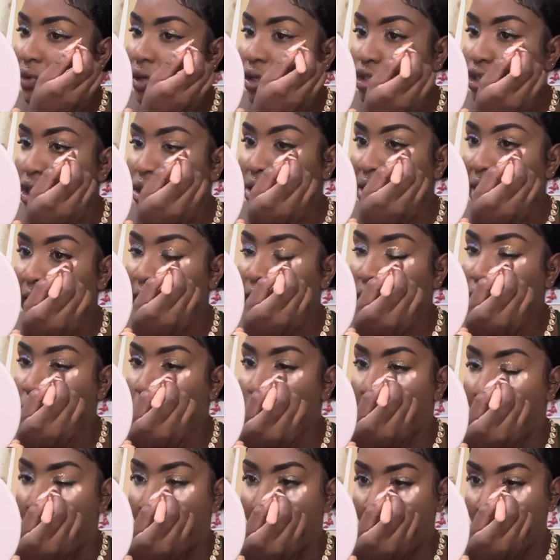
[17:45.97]
Just let it
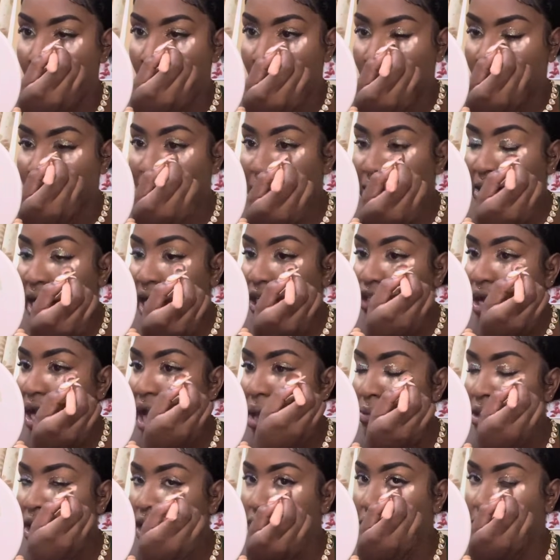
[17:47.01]
go. Cause you try to
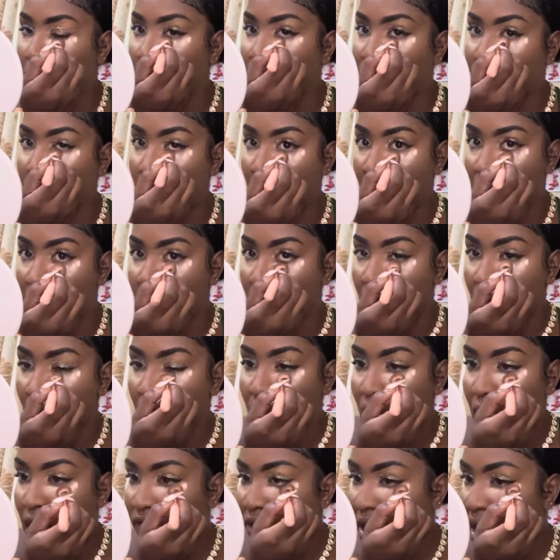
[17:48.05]
be the girlfriend.
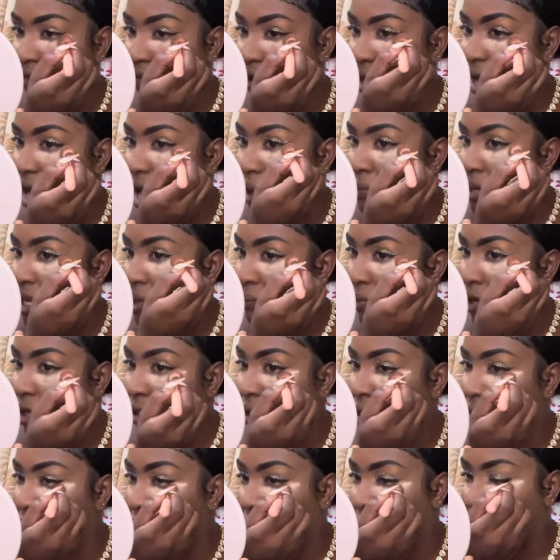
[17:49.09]
If you never die be the
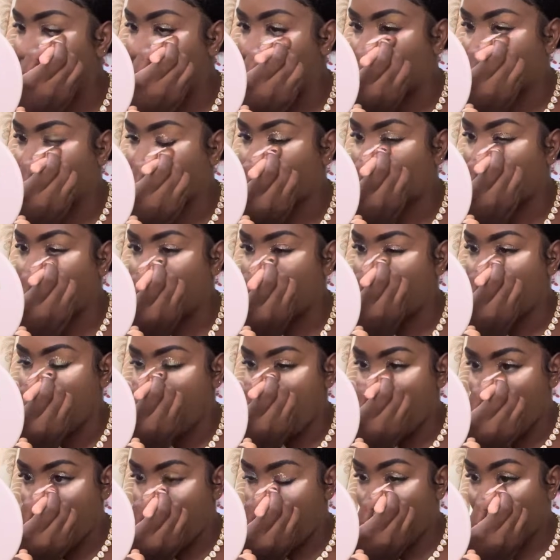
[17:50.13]
blood clot girlfriend.
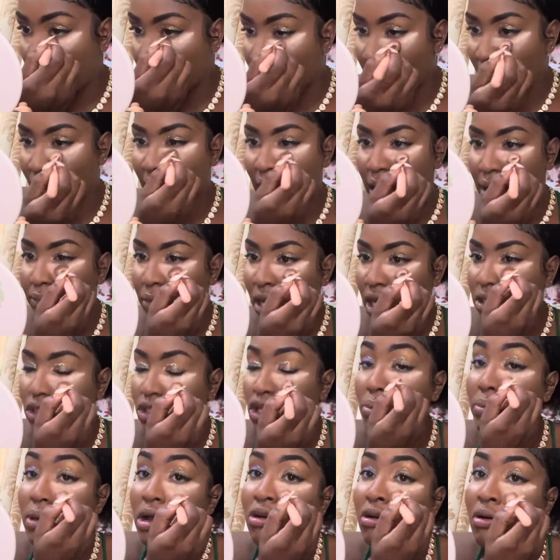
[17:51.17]
You get me?
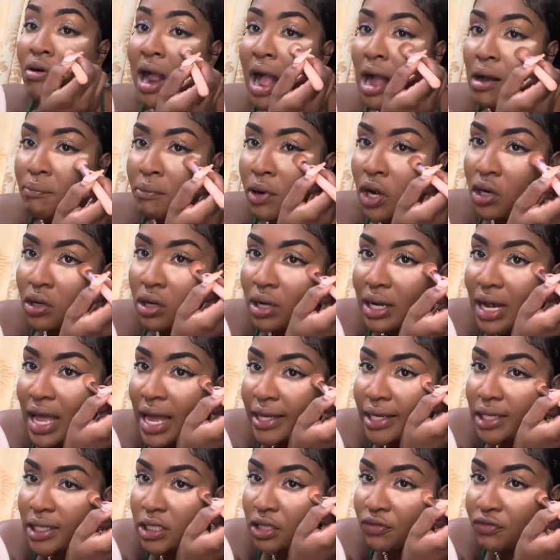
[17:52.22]
So me wrong blood
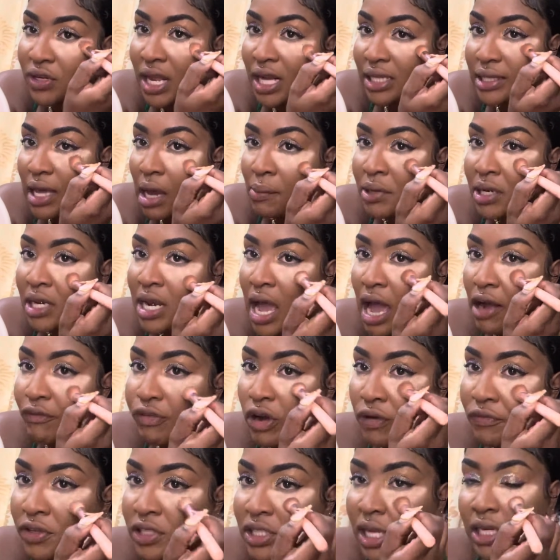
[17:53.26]
clot Kitty for that. And me not
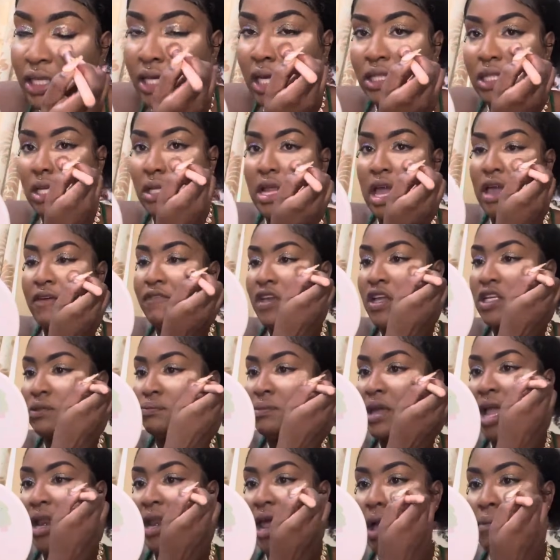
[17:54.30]
afraid to tell Kitty in my face
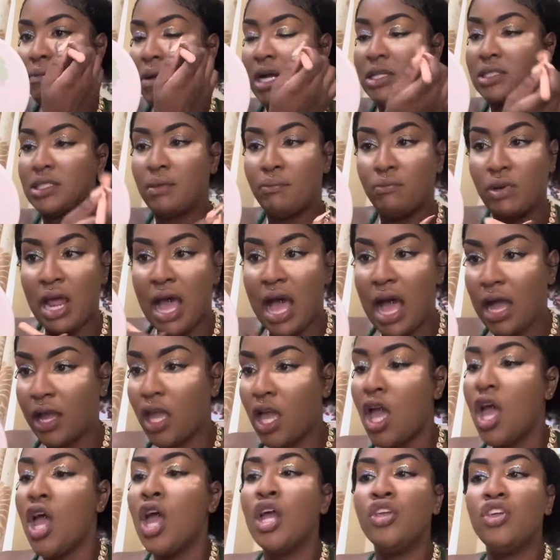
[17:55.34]
behind my back. Say, dog,
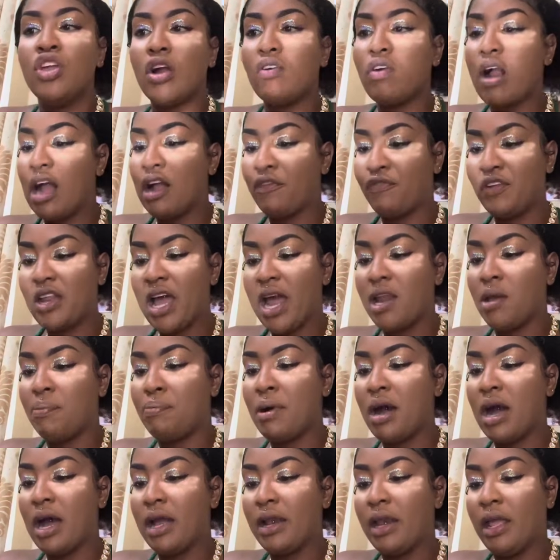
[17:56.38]
you're wrong for that the
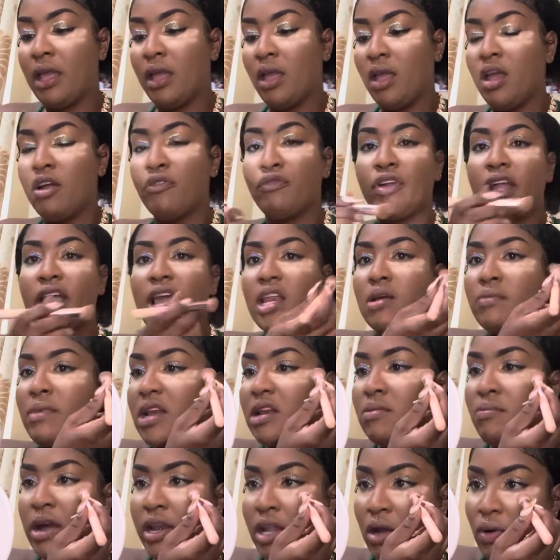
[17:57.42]
part there. Forget
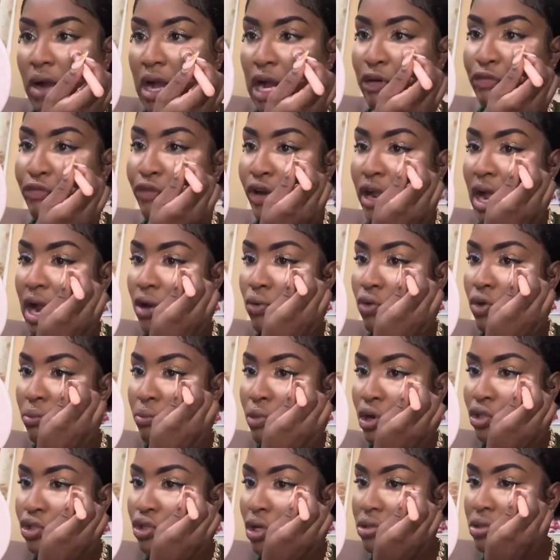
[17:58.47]
anybody man they want to figure out.
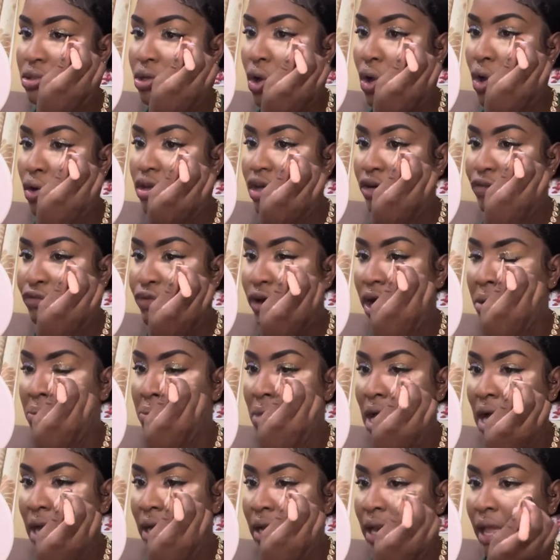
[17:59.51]
But just love your friend,
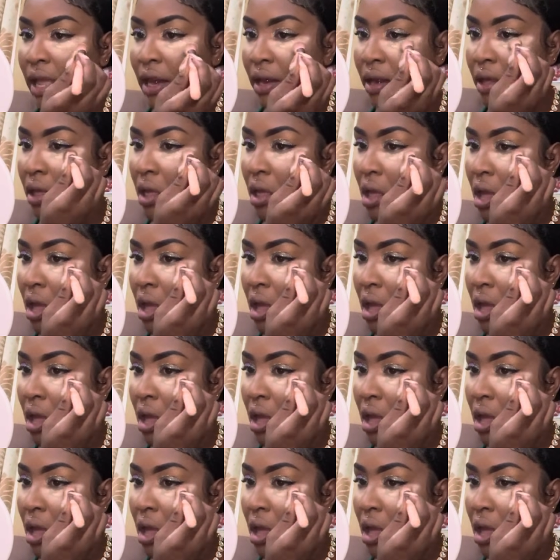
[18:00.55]
man, then.